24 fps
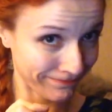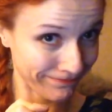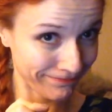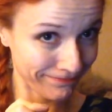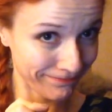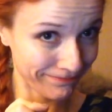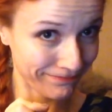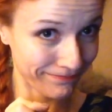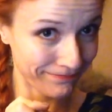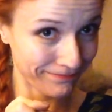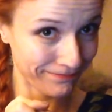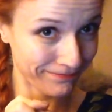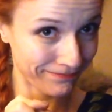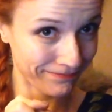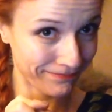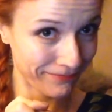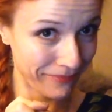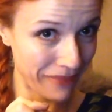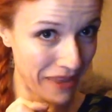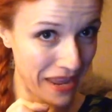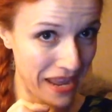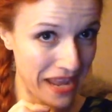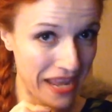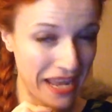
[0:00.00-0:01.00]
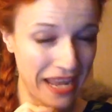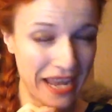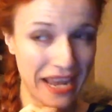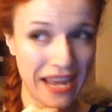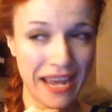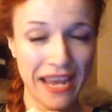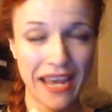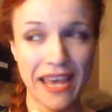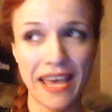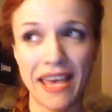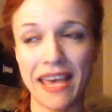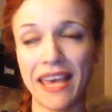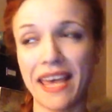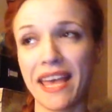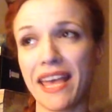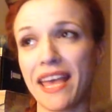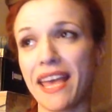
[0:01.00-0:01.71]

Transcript: [no speech]